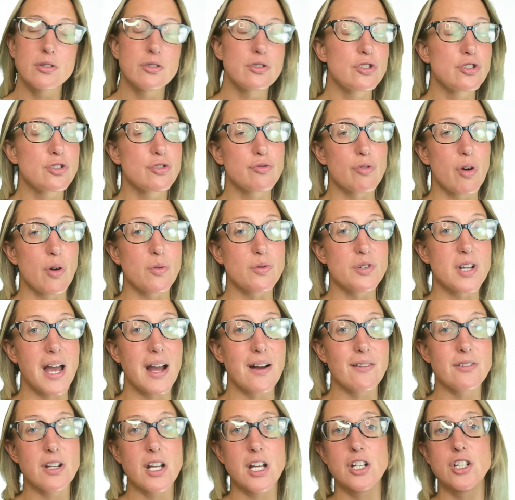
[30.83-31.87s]
scroll
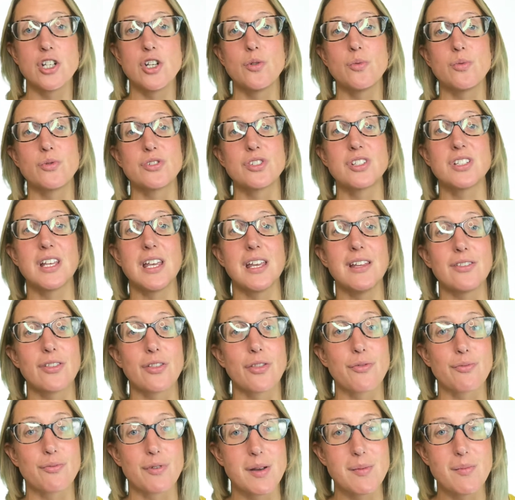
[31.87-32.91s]
down and you will see the
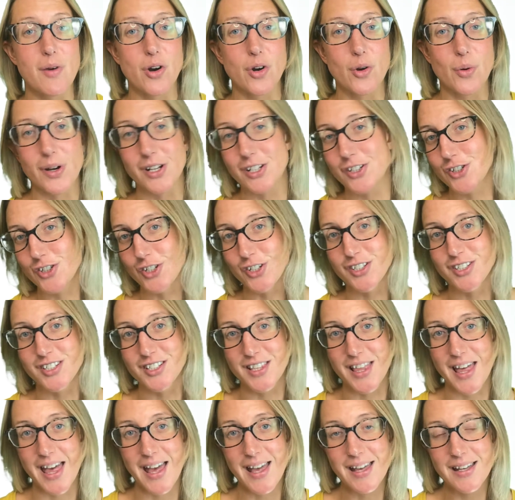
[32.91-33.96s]
3 mock questions
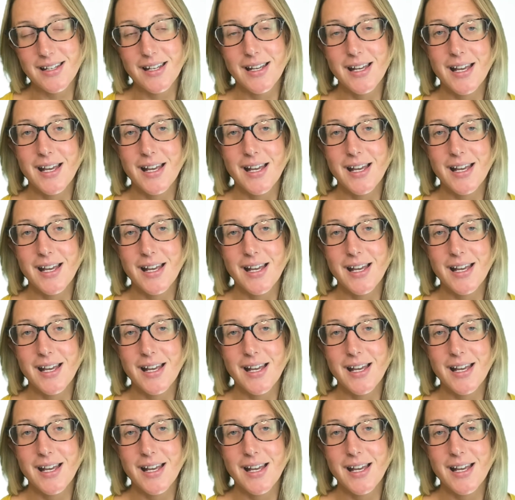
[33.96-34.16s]
there.